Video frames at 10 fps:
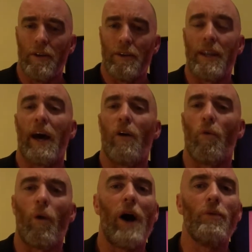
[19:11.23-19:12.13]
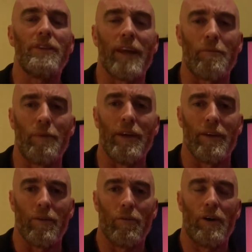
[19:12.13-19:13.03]
Now, why would that
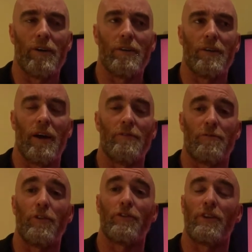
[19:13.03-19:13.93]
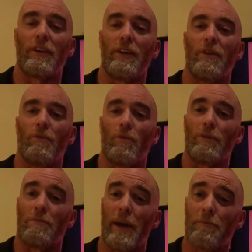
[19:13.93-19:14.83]
be? Well, unfortunately,
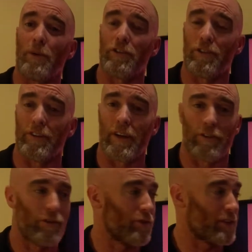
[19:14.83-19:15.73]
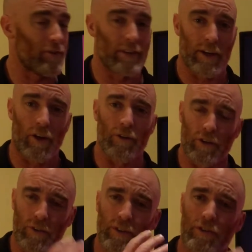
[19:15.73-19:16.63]
what bad posture does do, given that whole
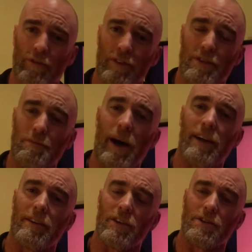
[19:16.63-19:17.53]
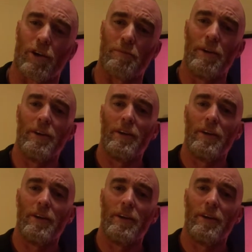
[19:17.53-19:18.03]
curvature of the spine at the top,